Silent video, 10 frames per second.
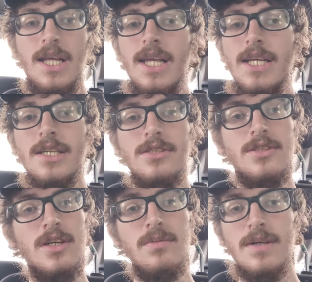He can
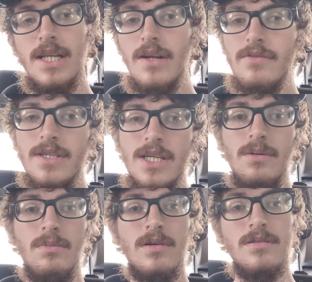do whatever
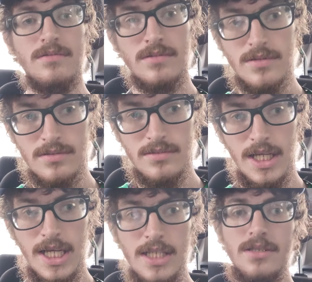he wants.
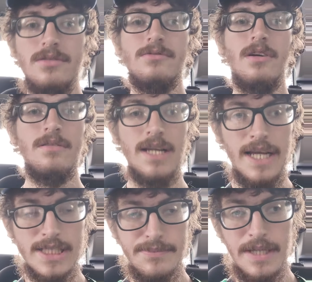He's a grown
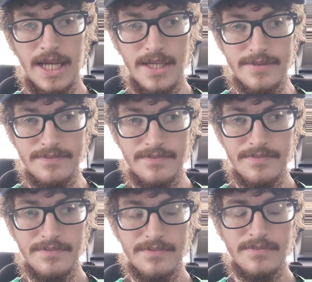ass man.
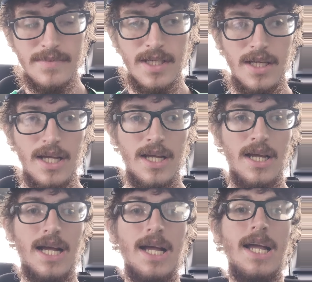
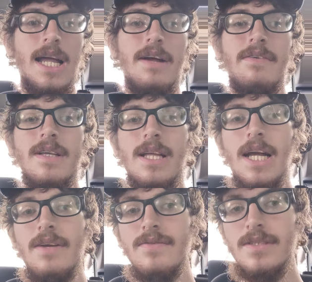I have a
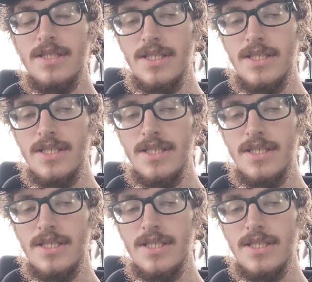life to